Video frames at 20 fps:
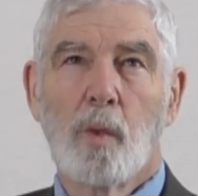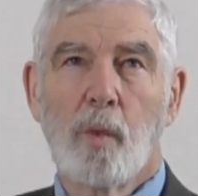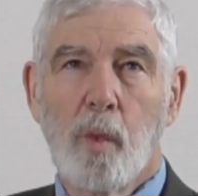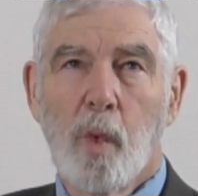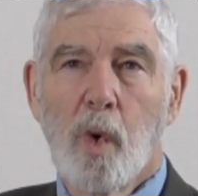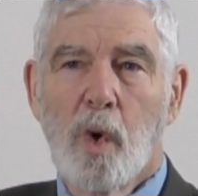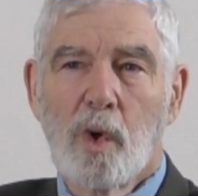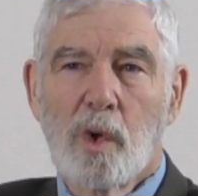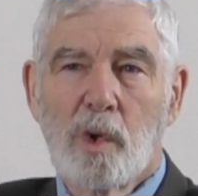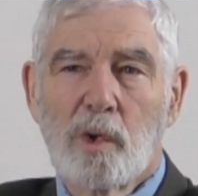
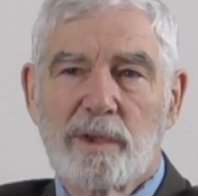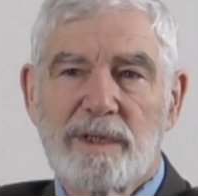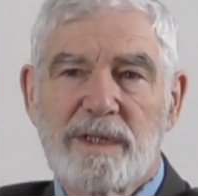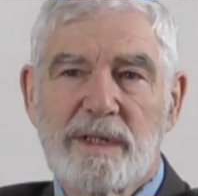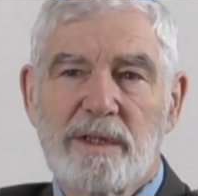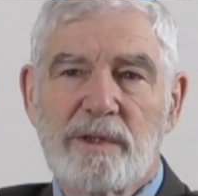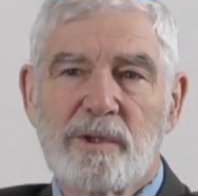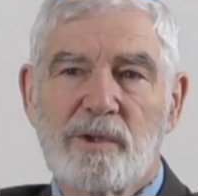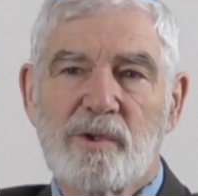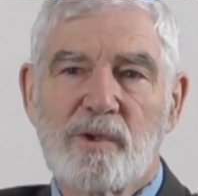walled
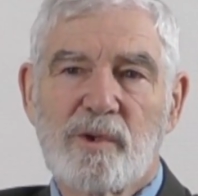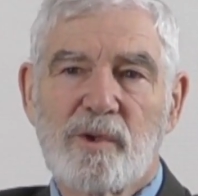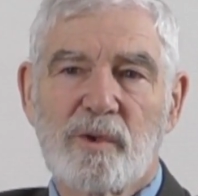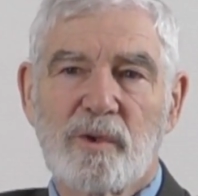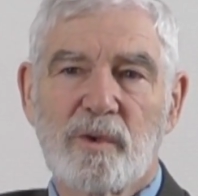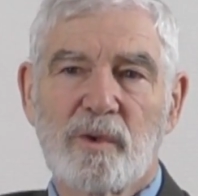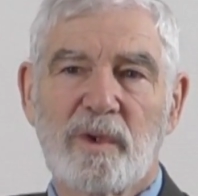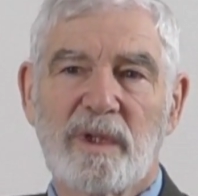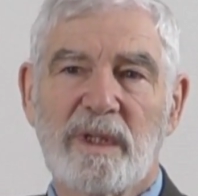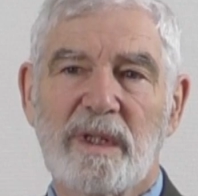
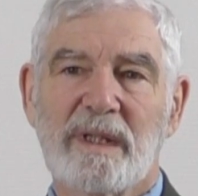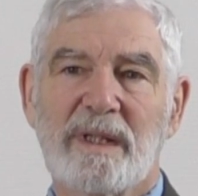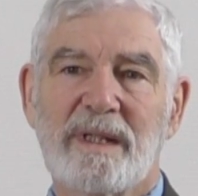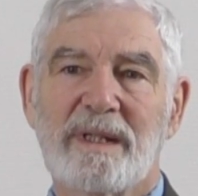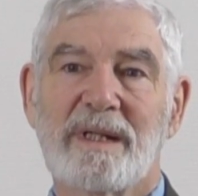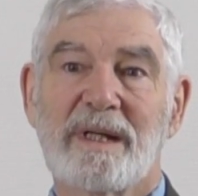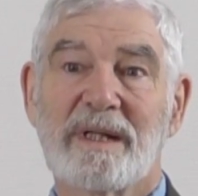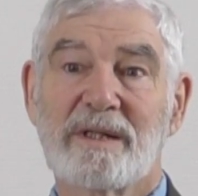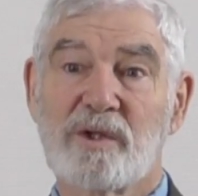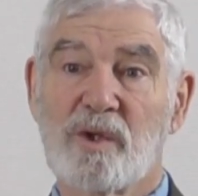into a
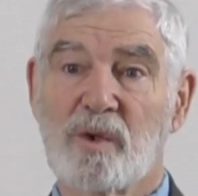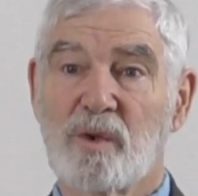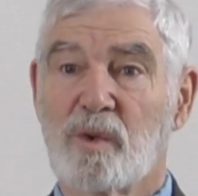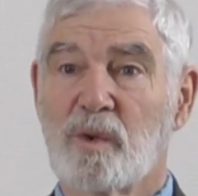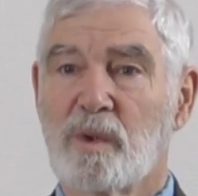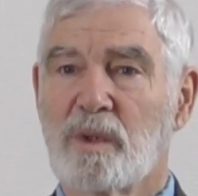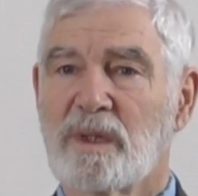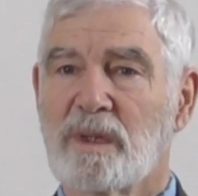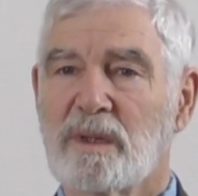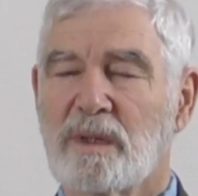ghetto?
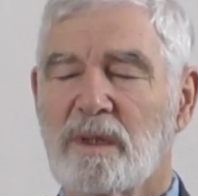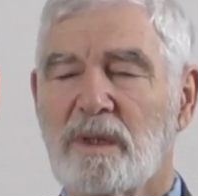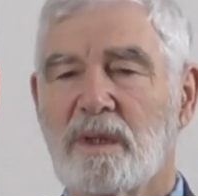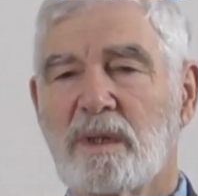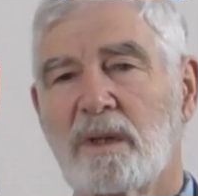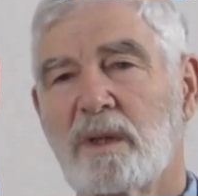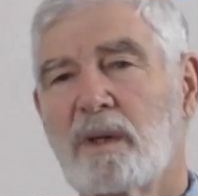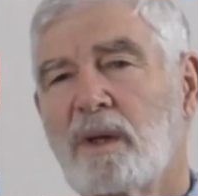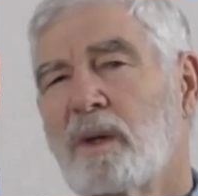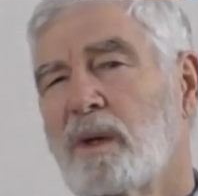
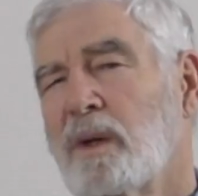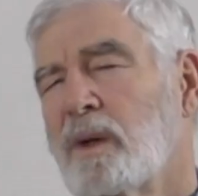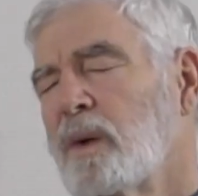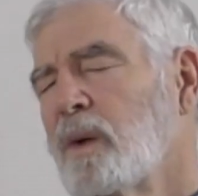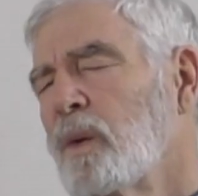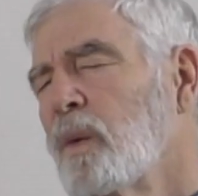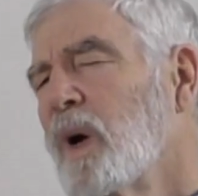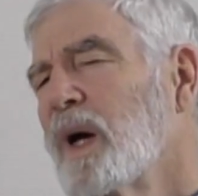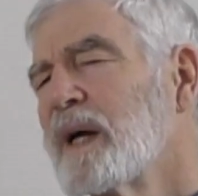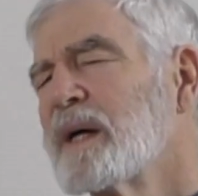
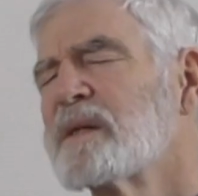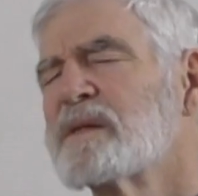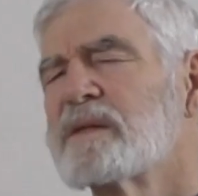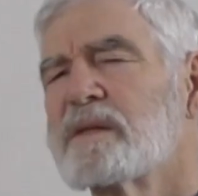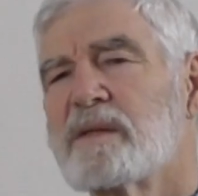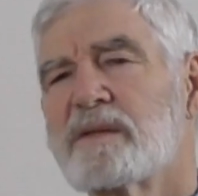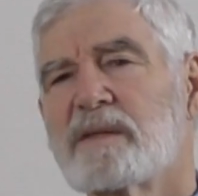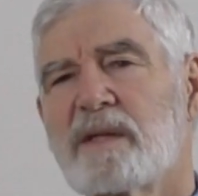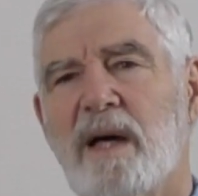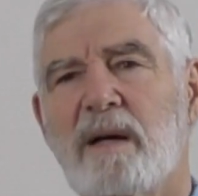Why has
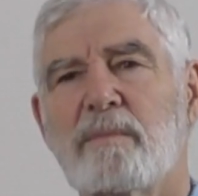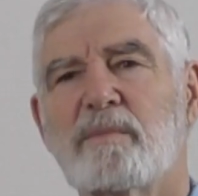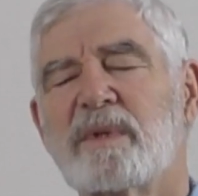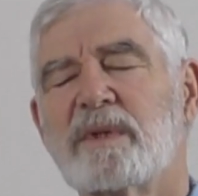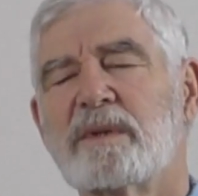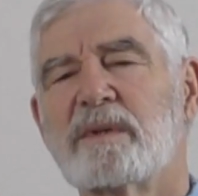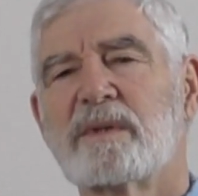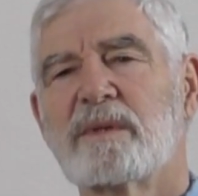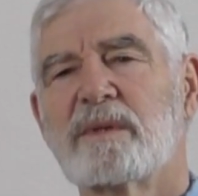this happened?